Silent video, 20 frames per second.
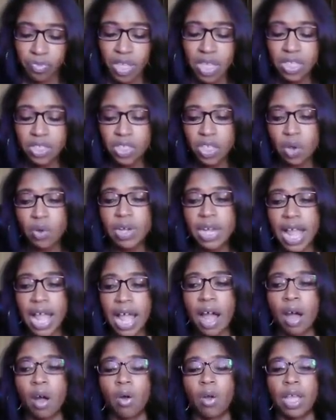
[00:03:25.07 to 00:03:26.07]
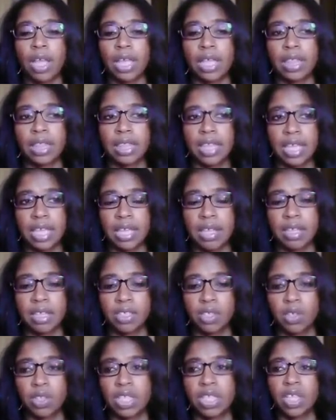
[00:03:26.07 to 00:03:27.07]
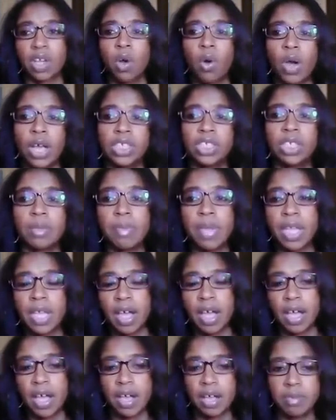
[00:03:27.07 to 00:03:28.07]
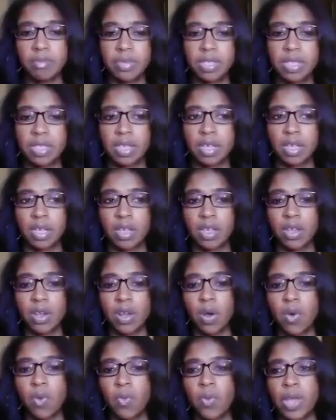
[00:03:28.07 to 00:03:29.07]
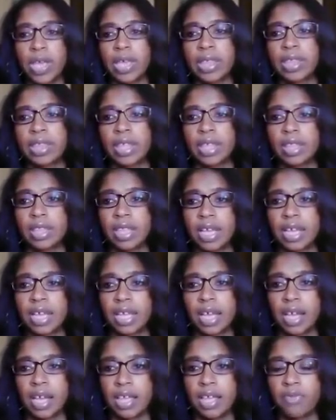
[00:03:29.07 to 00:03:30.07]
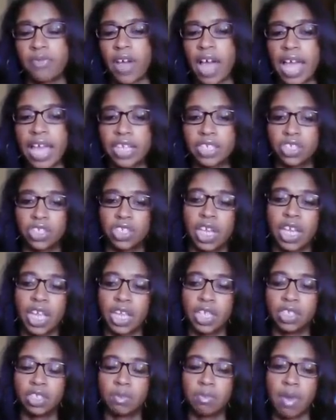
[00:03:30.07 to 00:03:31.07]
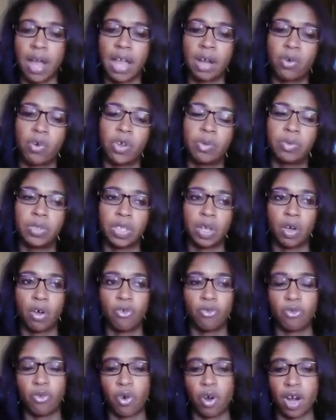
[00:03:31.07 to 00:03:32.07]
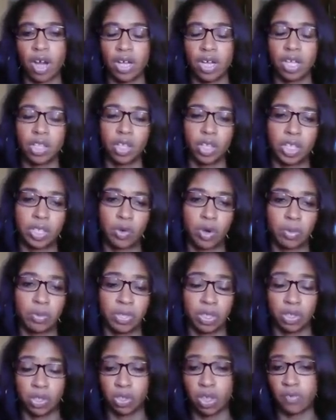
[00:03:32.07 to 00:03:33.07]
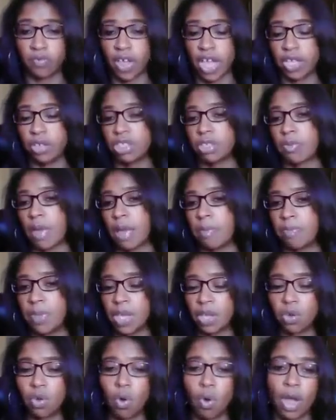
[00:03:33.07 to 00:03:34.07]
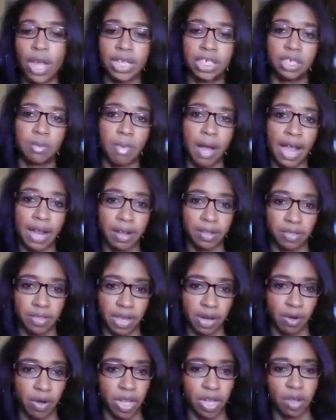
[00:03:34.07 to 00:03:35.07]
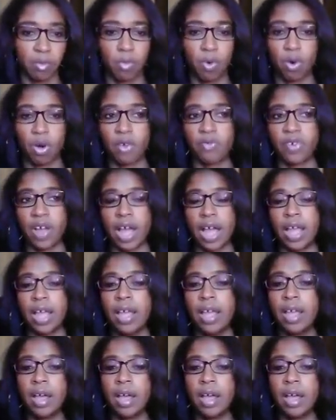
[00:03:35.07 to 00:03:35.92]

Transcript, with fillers: So then the question becomes, if I exchange my crypto for another crypto, so if I use my Bitcoin to buy Ethereum, or if I